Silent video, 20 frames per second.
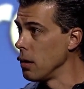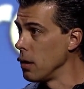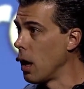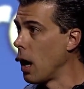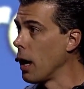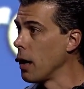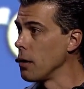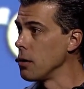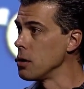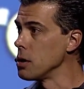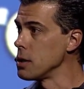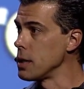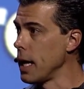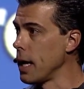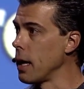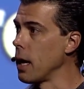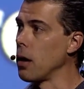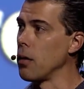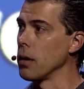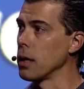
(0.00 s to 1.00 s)
not
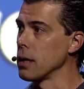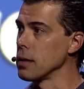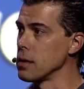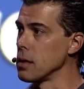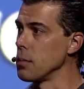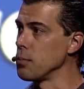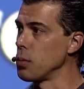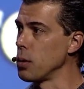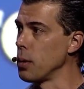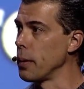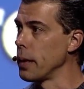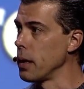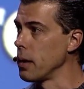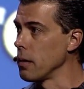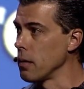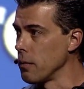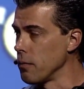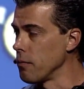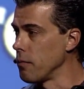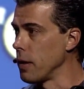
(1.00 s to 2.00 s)
understand how it gets implemented,
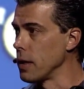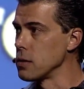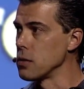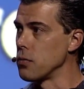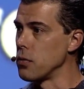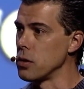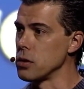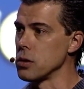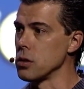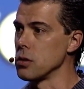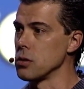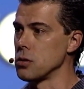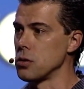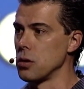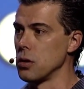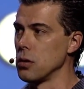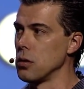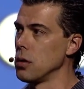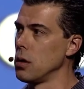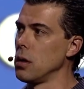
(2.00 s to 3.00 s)
and the vice versa is
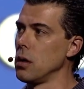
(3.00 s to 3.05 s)
true.